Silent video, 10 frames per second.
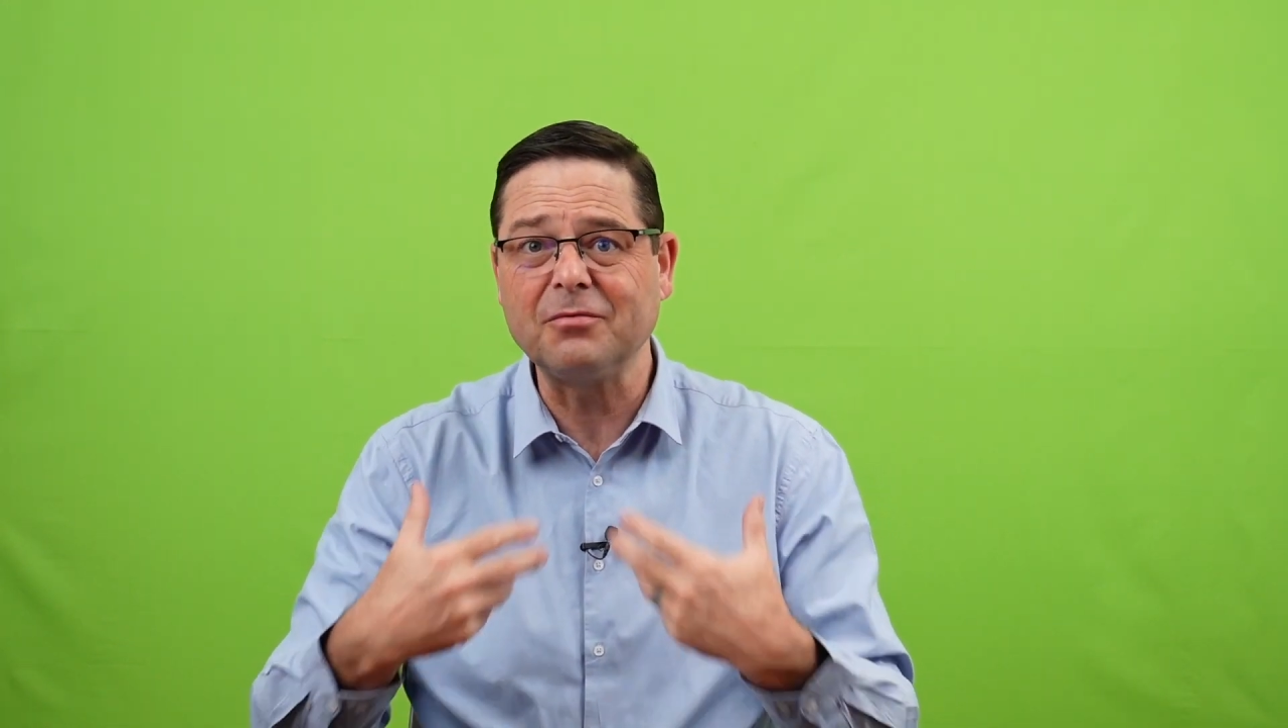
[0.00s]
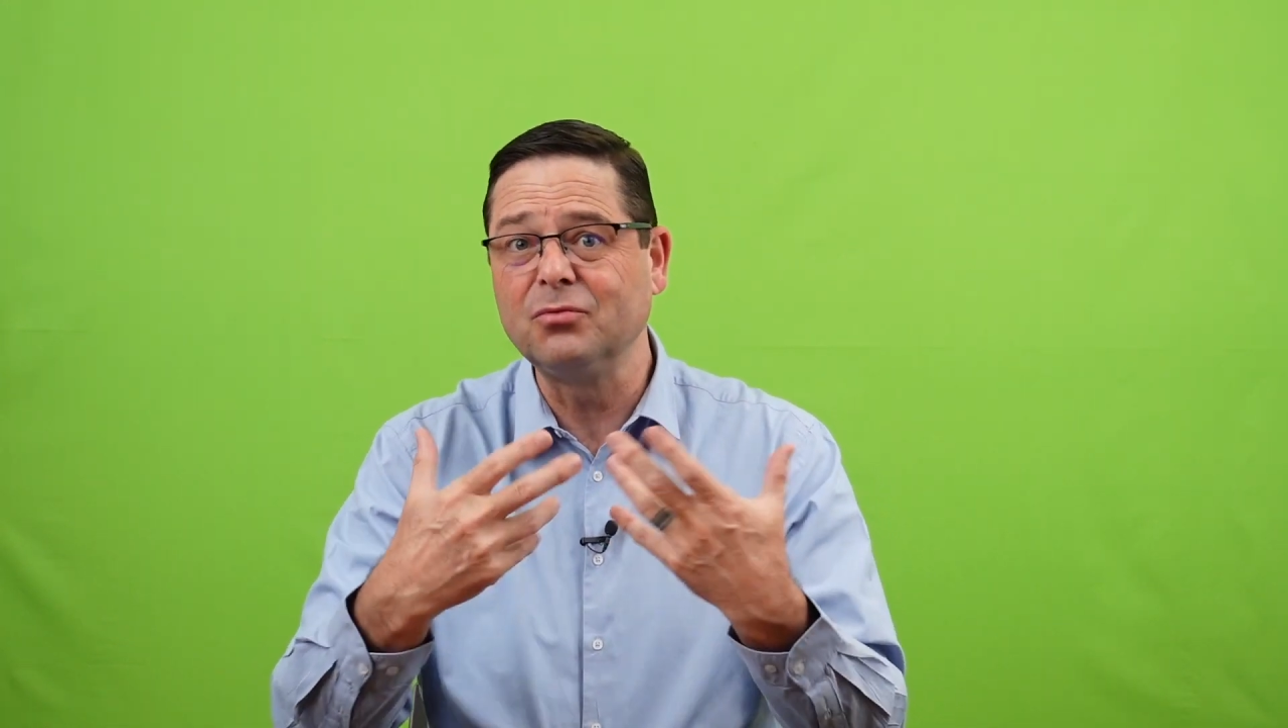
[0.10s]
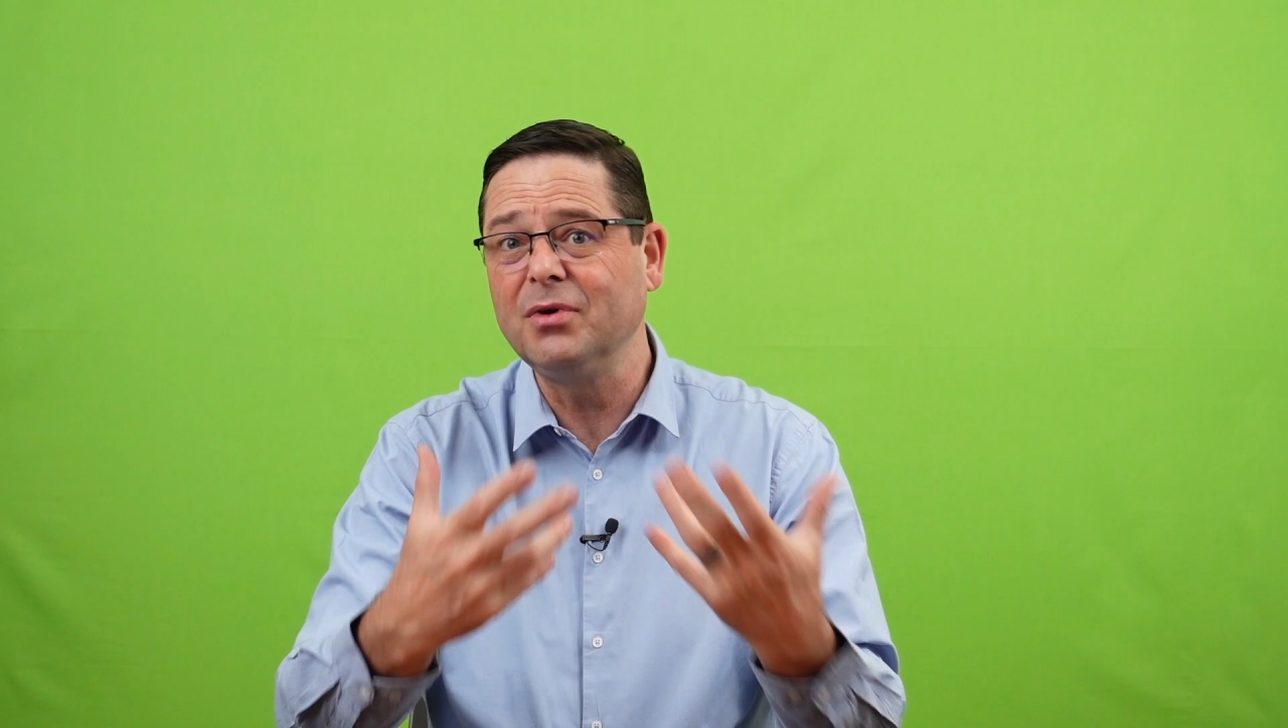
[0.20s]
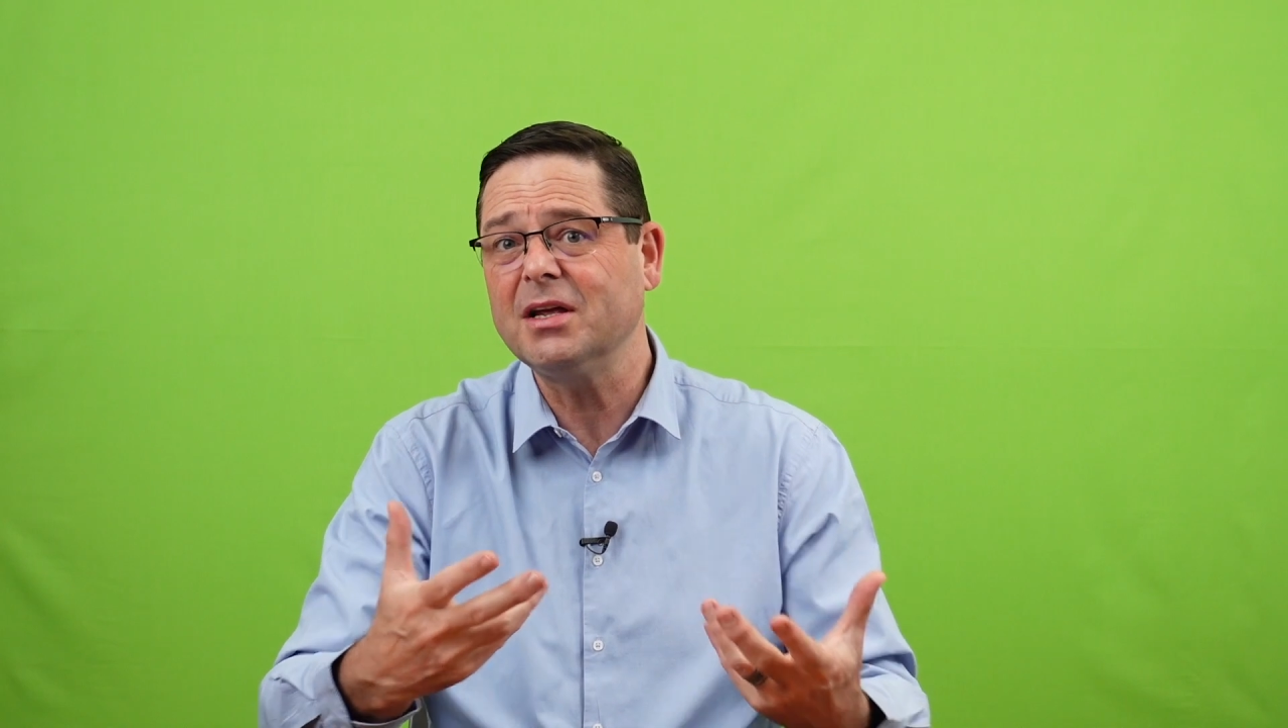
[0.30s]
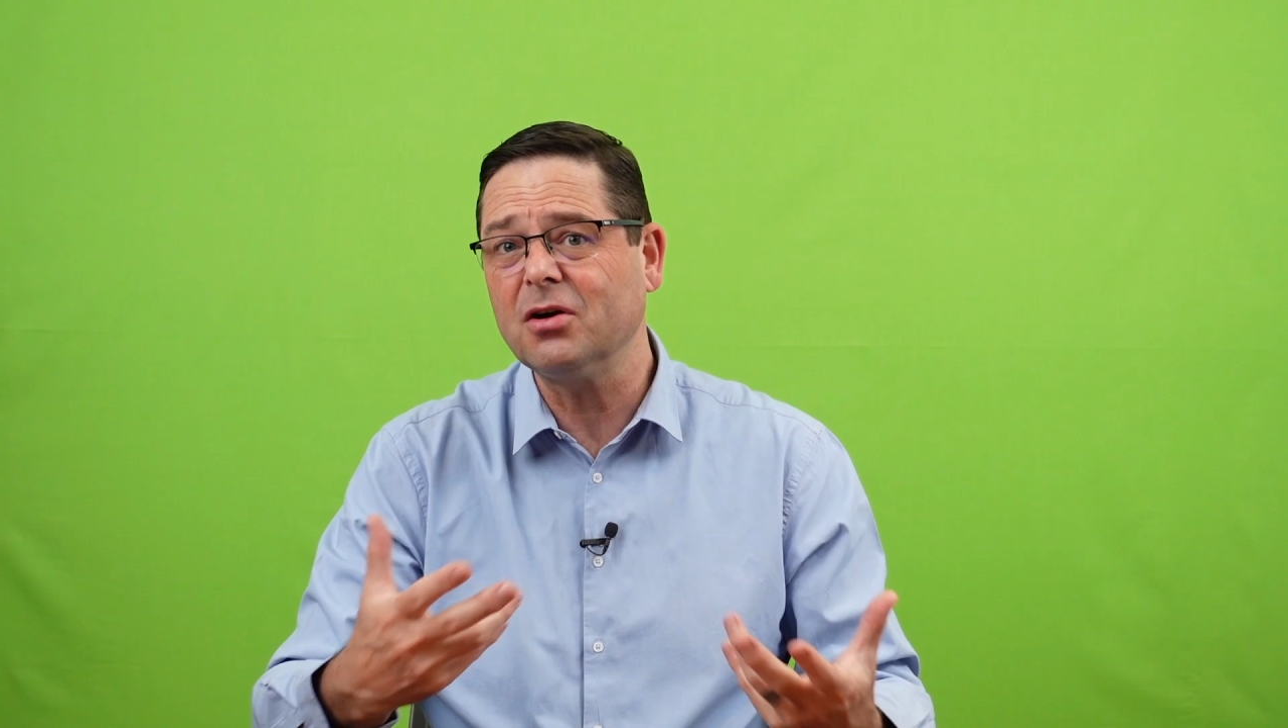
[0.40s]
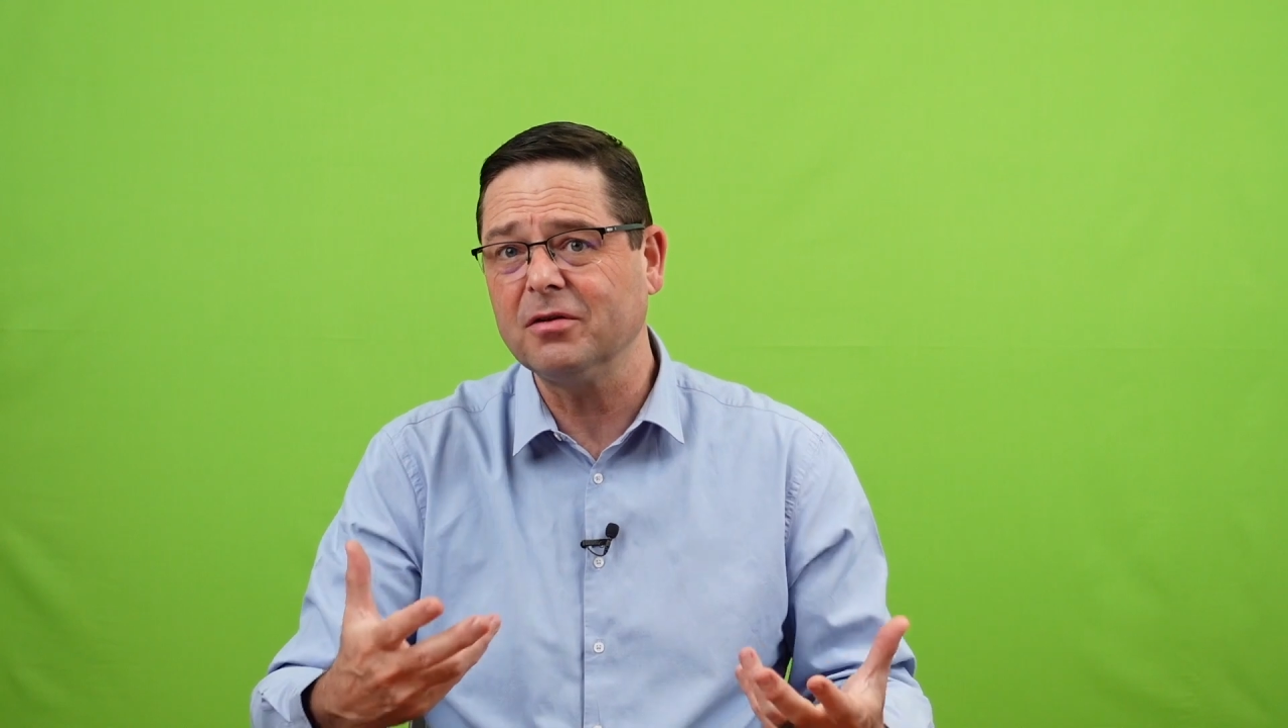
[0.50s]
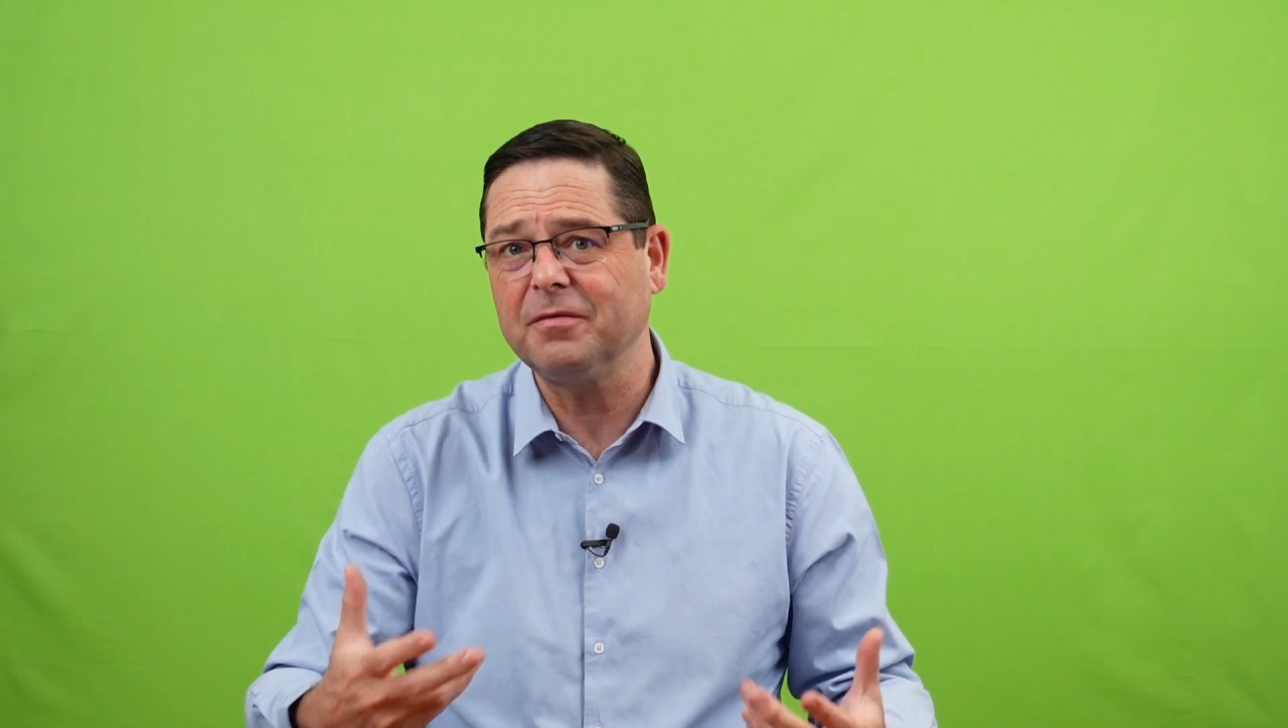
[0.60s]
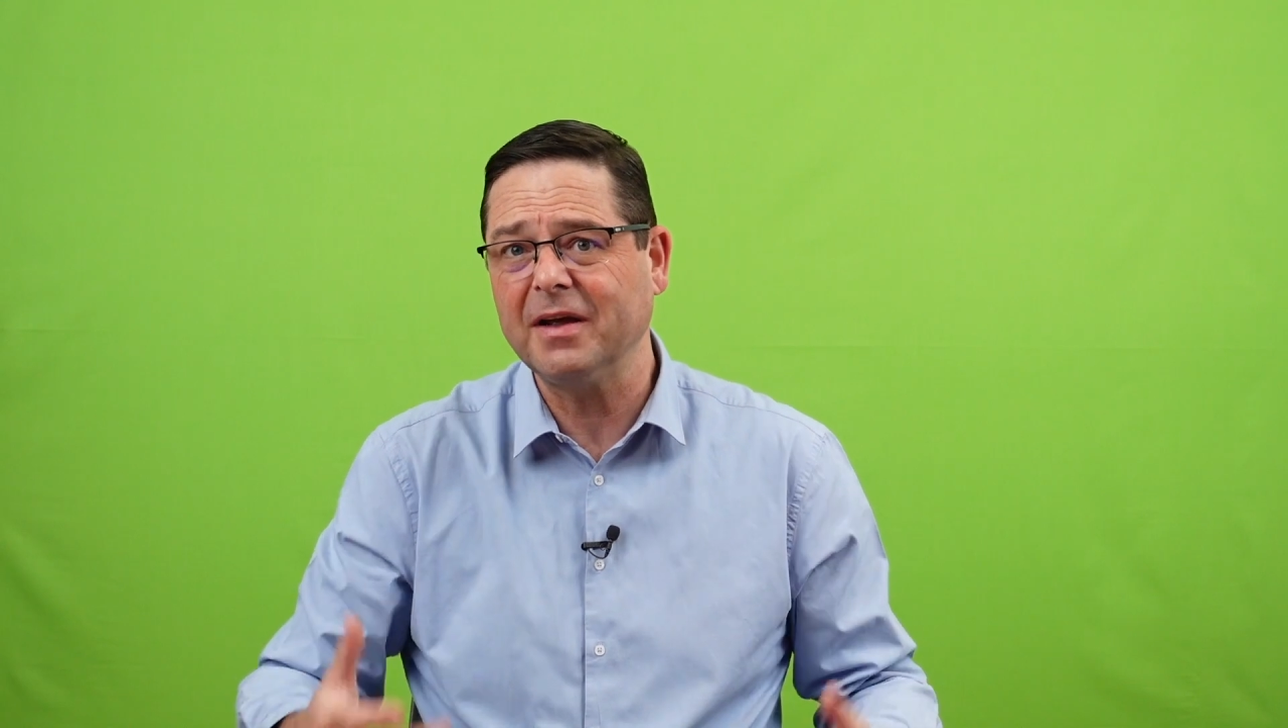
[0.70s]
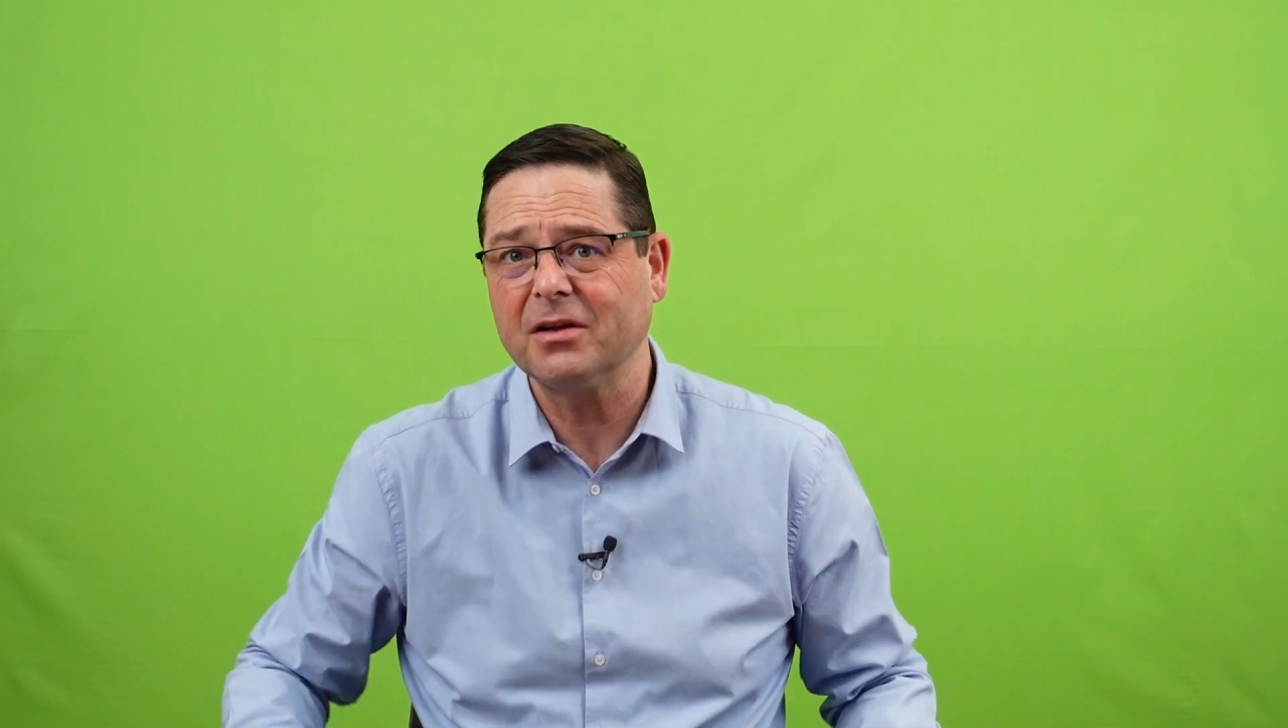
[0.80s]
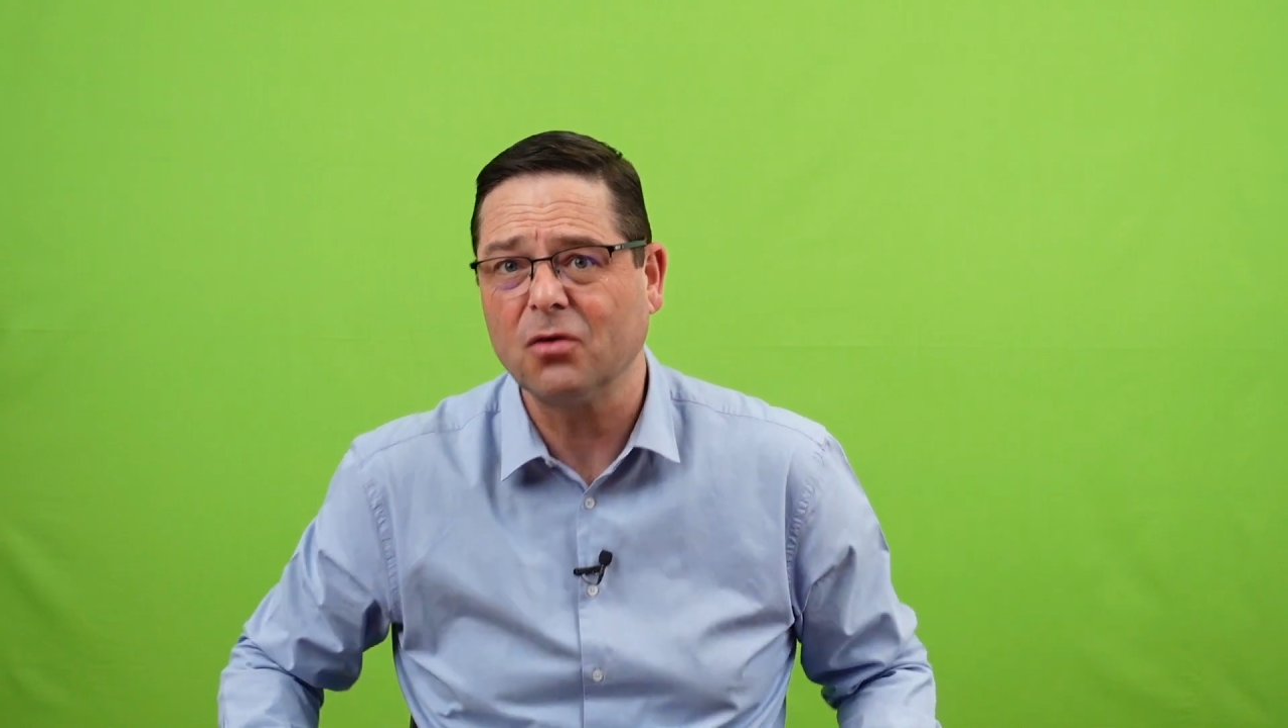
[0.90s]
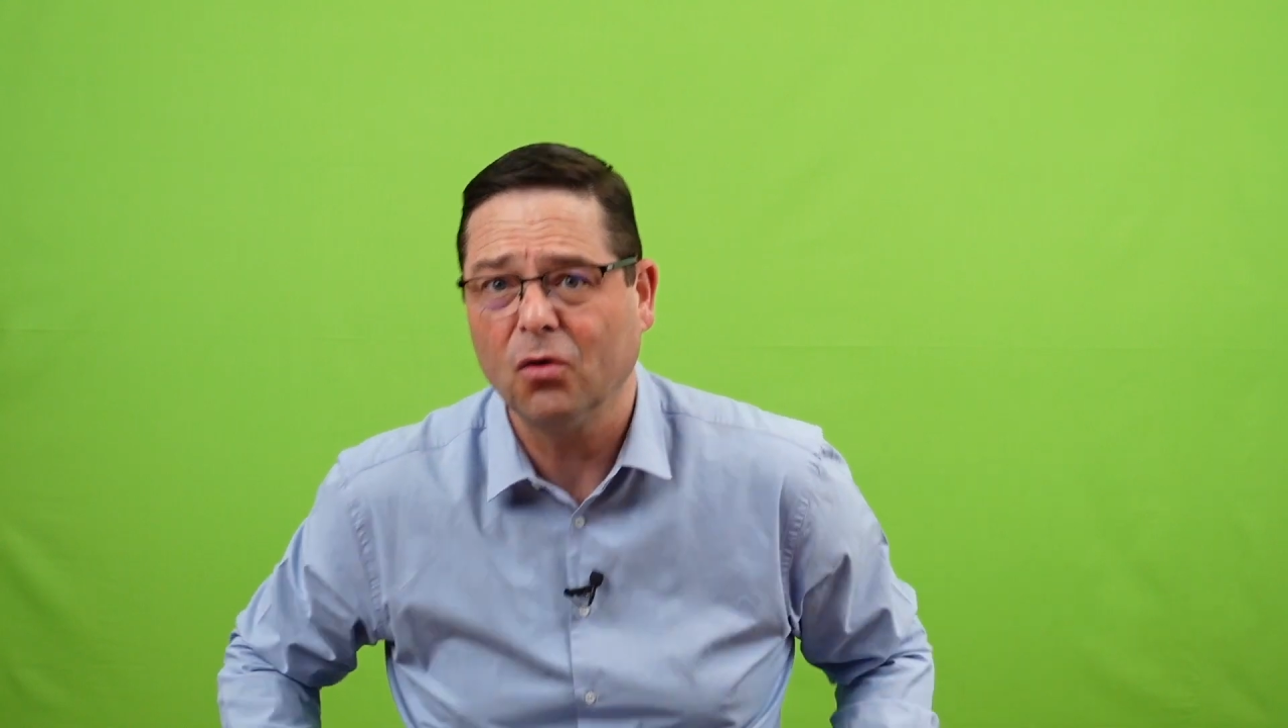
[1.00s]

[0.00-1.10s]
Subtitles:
reconfigured